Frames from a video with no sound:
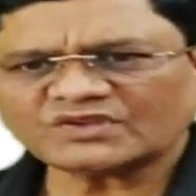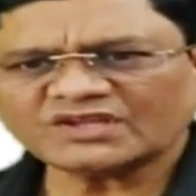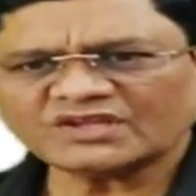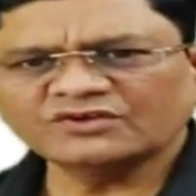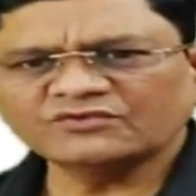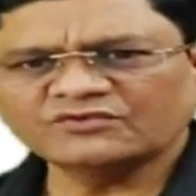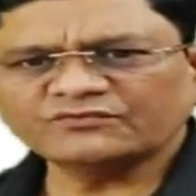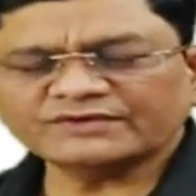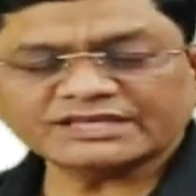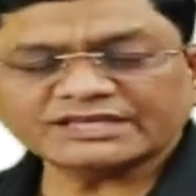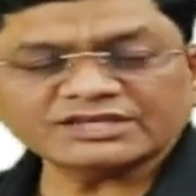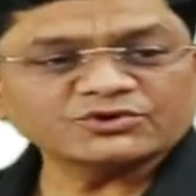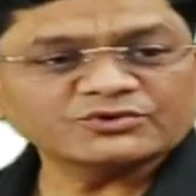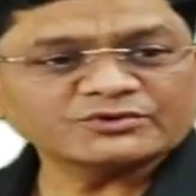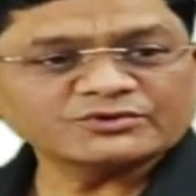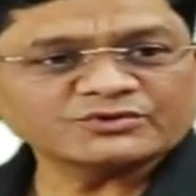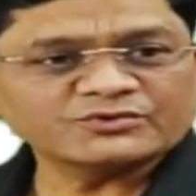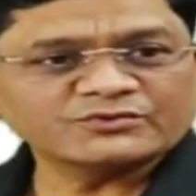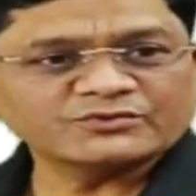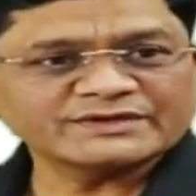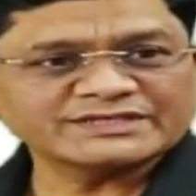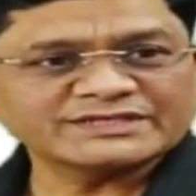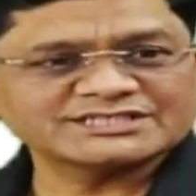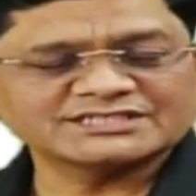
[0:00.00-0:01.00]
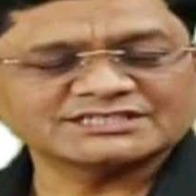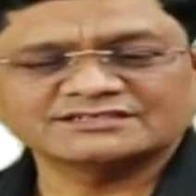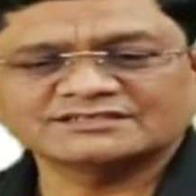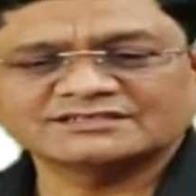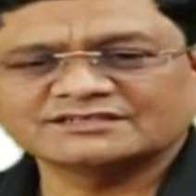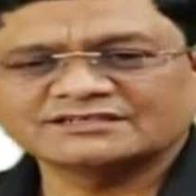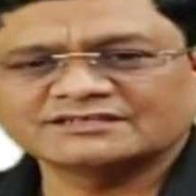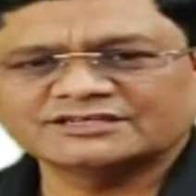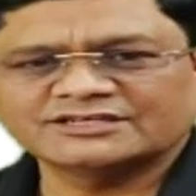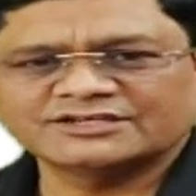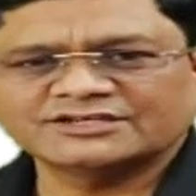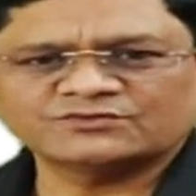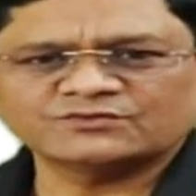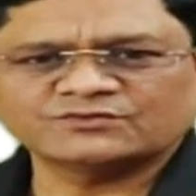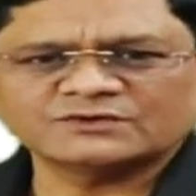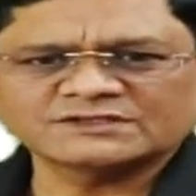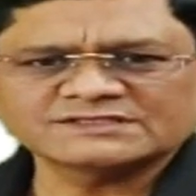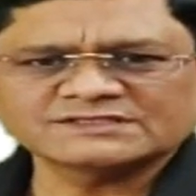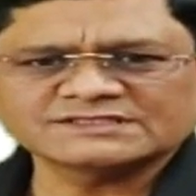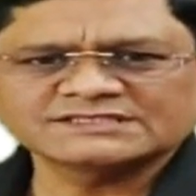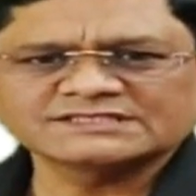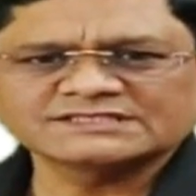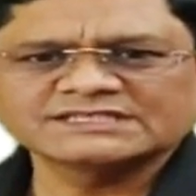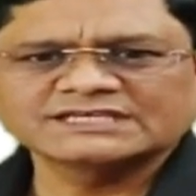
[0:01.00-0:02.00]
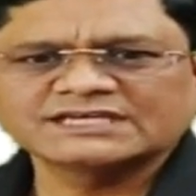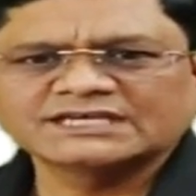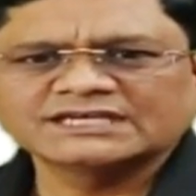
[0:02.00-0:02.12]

very good question. It was